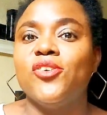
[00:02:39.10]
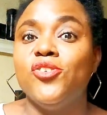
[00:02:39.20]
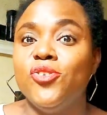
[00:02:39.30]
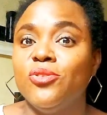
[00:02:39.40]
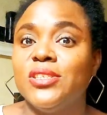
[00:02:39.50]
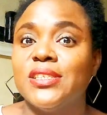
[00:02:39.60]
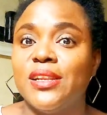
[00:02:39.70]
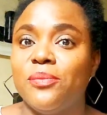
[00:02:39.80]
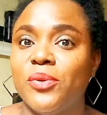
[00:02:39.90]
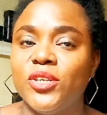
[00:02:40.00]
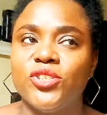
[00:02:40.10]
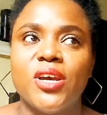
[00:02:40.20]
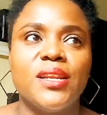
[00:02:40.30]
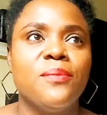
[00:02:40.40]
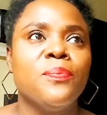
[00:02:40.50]
a huge
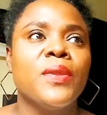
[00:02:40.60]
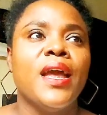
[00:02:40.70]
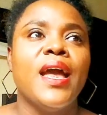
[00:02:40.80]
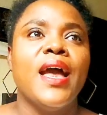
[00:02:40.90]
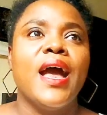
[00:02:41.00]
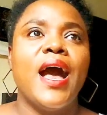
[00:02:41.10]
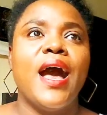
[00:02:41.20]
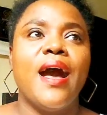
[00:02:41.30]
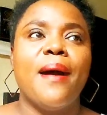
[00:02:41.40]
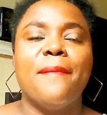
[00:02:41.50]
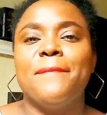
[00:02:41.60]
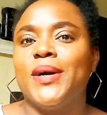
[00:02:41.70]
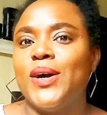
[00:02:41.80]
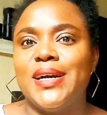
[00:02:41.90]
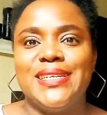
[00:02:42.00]
celebration. Um,
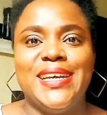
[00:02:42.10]
but